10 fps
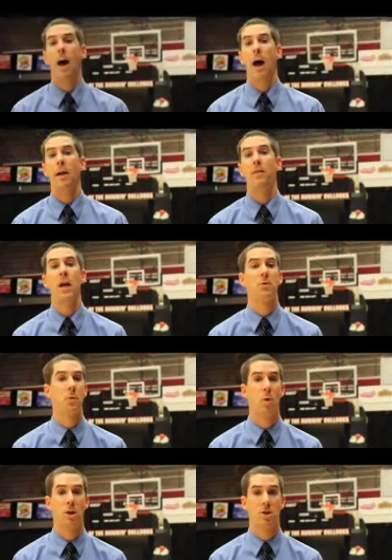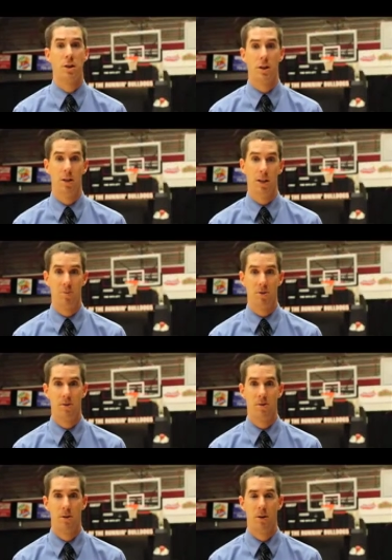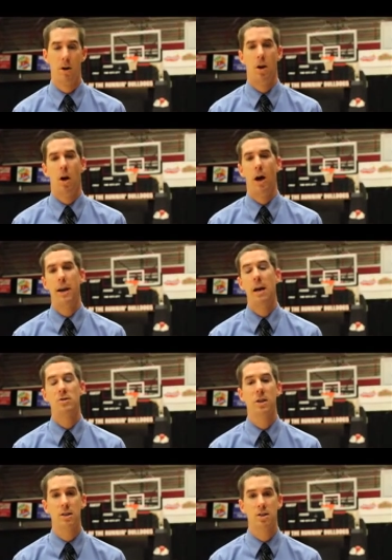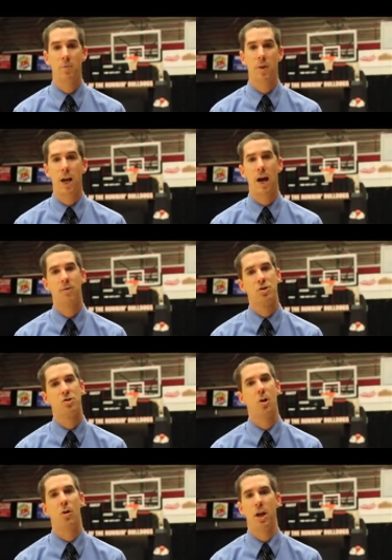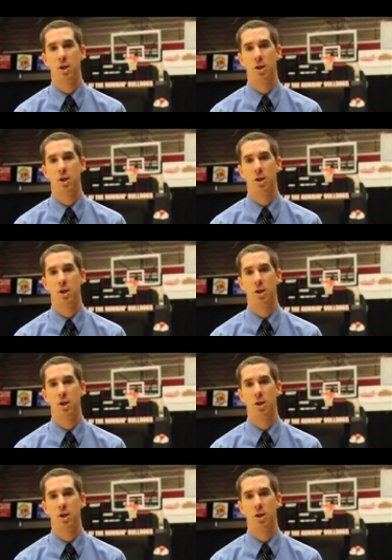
Hey, thanks for watching the clips. Announcing is something I have a strong